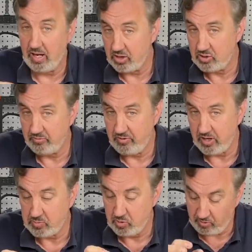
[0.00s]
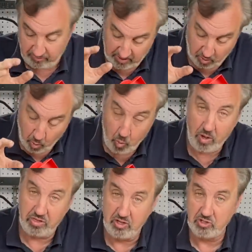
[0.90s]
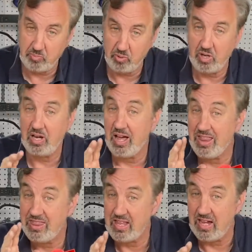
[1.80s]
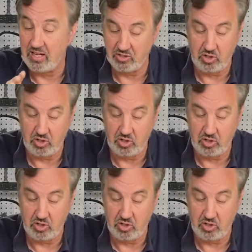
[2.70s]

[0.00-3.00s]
extra fast profile with this print on Thangs.